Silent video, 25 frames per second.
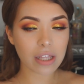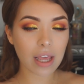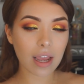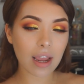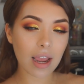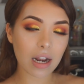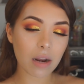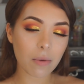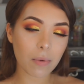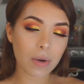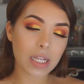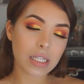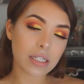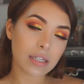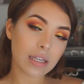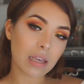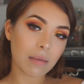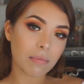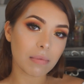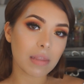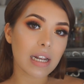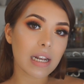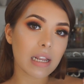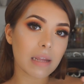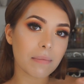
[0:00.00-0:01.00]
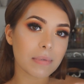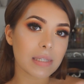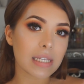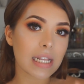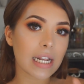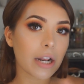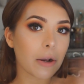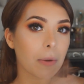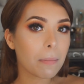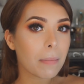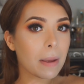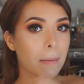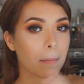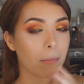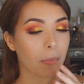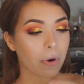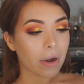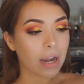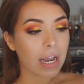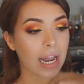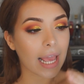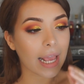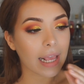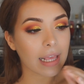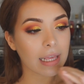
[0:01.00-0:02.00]
So I kind of wanted to keep the lips a little bit
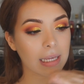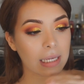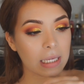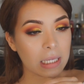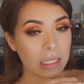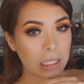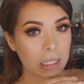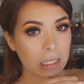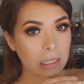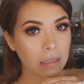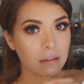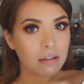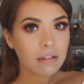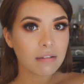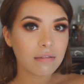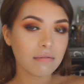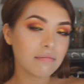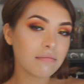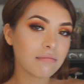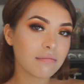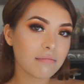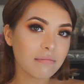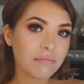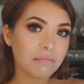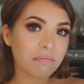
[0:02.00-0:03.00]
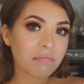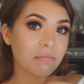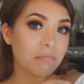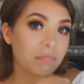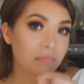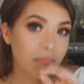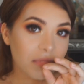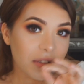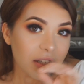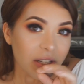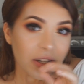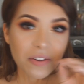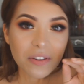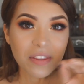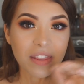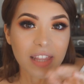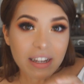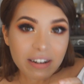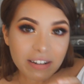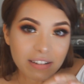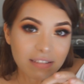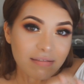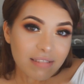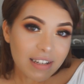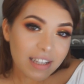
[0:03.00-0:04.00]
more like, you know,
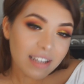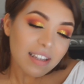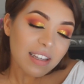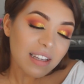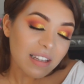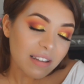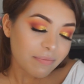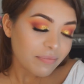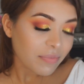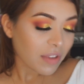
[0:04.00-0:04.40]
there, like,